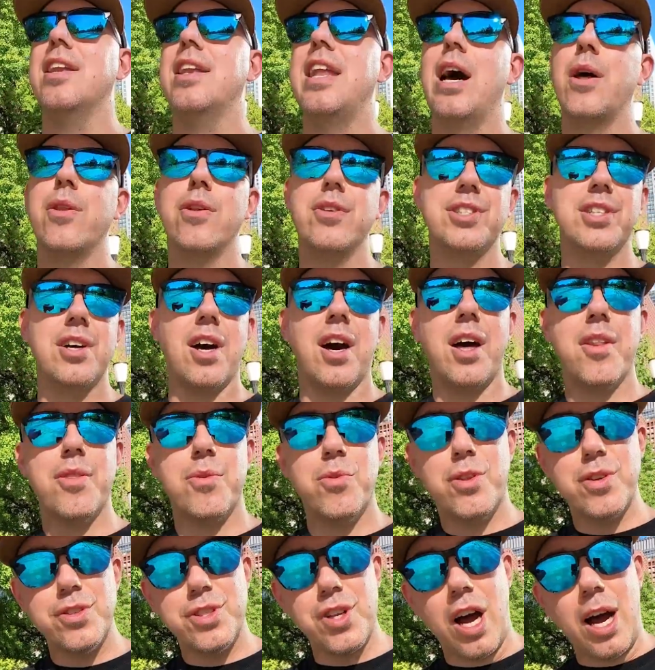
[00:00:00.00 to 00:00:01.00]
Now
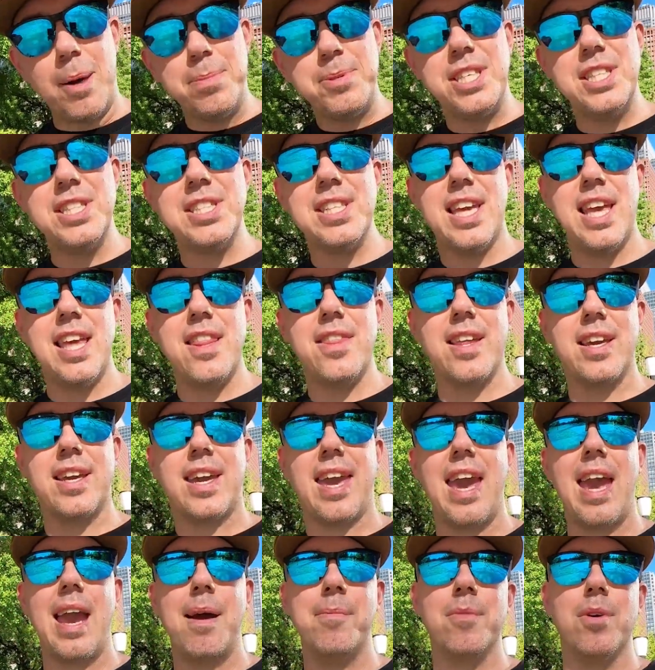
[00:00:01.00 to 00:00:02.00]
there's options in the
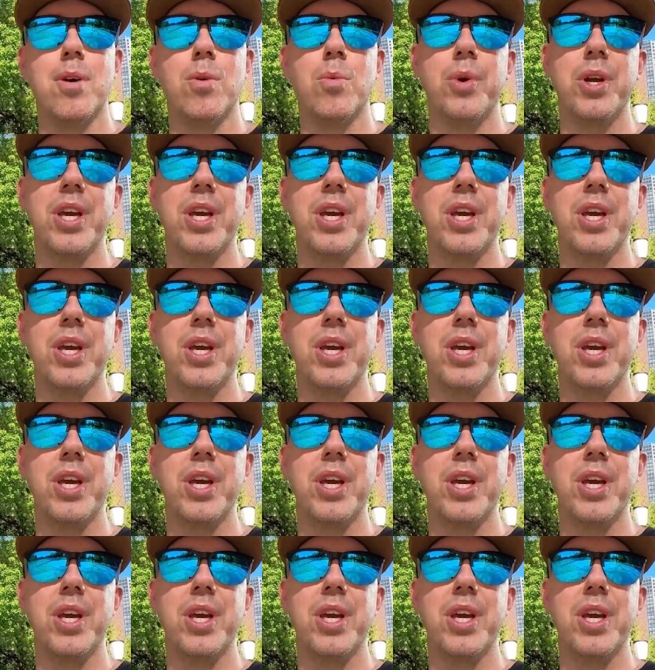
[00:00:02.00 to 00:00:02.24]
camera